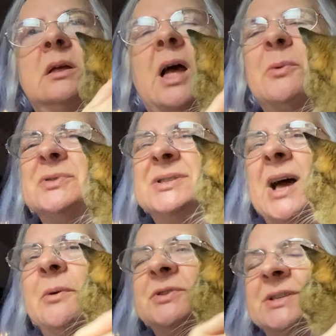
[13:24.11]
I
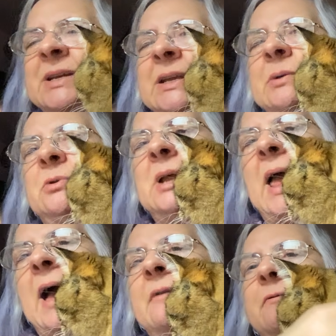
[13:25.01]
was thinking it would
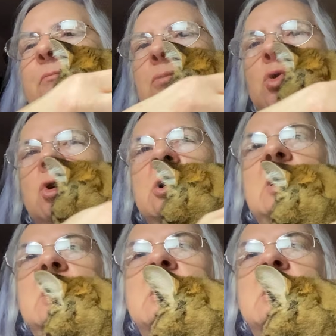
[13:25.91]
have more,